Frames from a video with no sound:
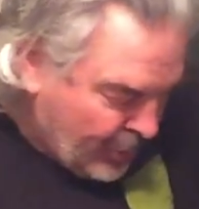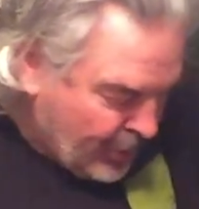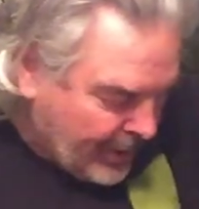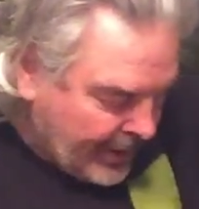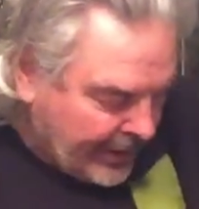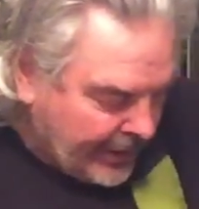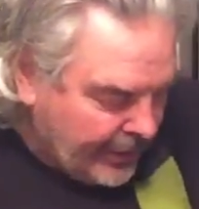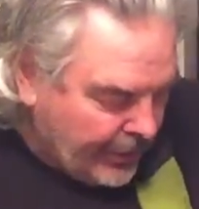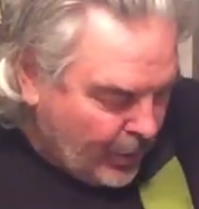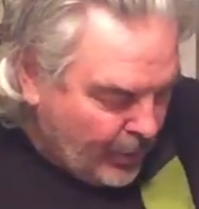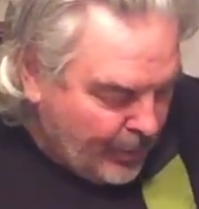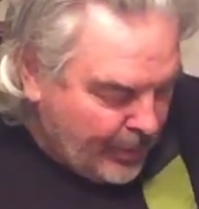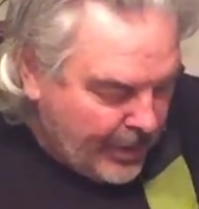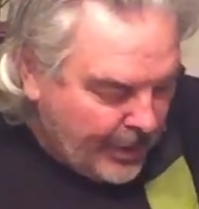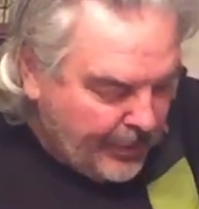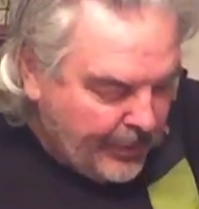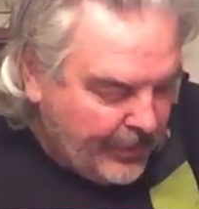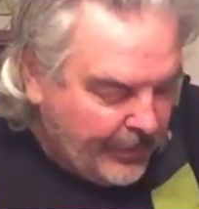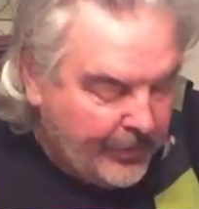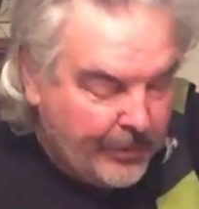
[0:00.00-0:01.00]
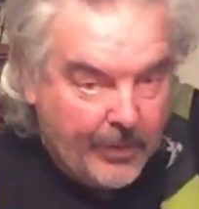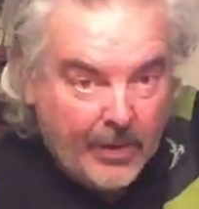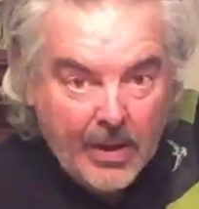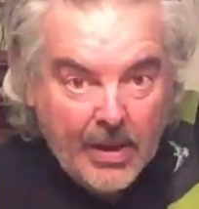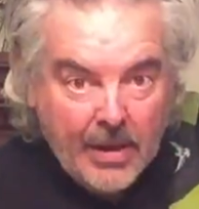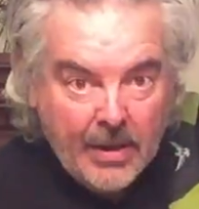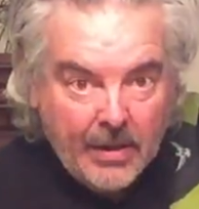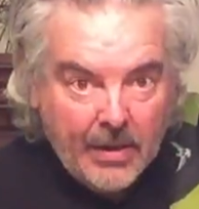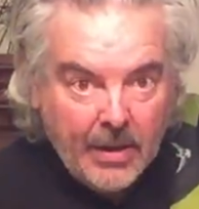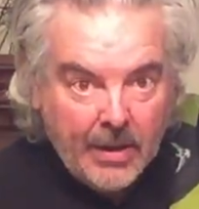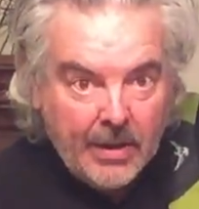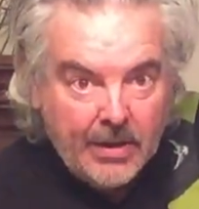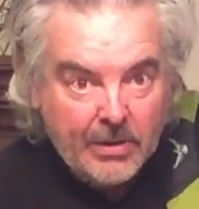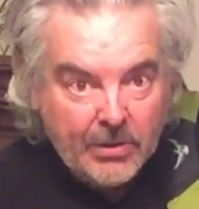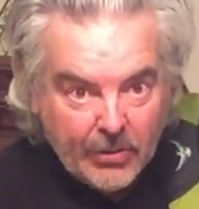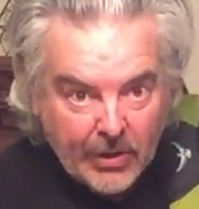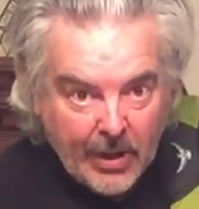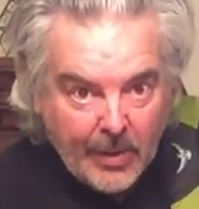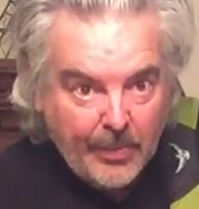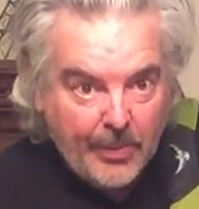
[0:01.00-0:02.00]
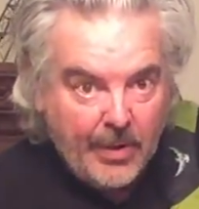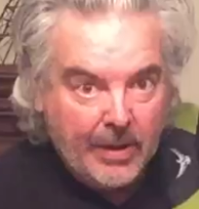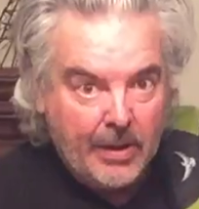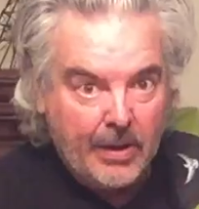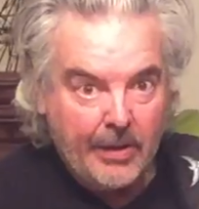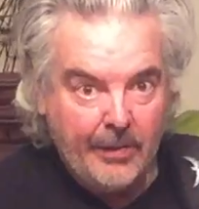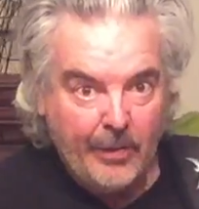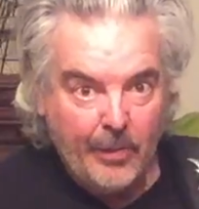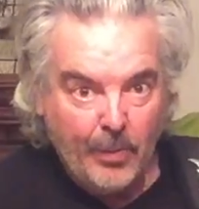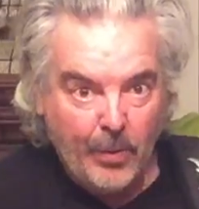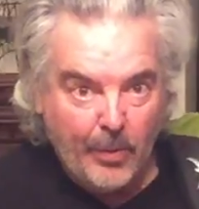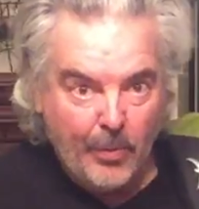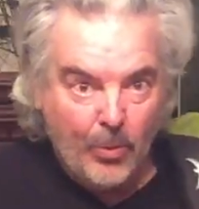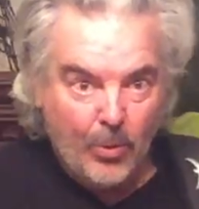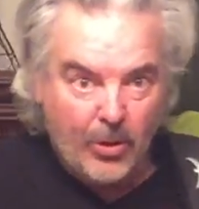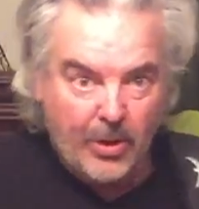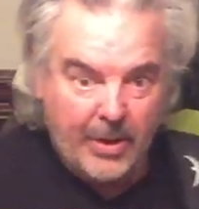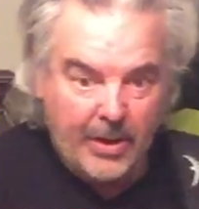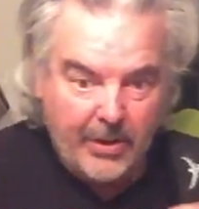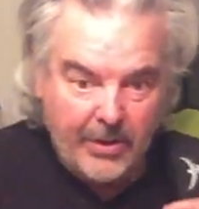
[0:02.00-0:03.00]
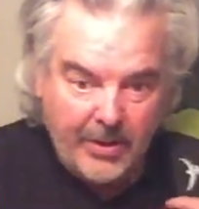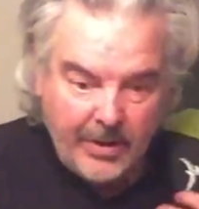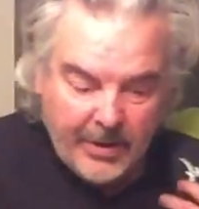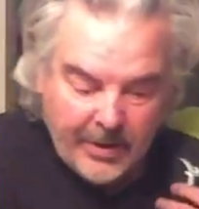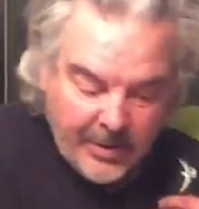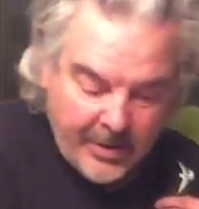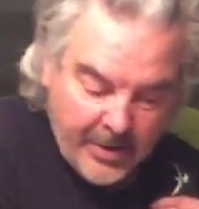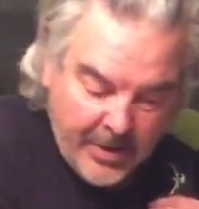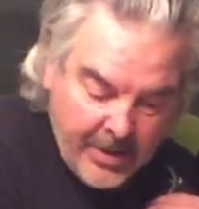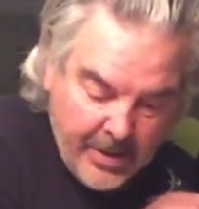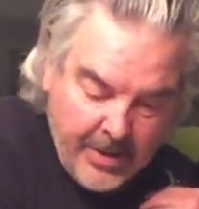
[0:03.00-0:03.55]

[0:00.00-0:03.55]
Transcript: more. I can open up this nylon strap and I can even put more gear in here.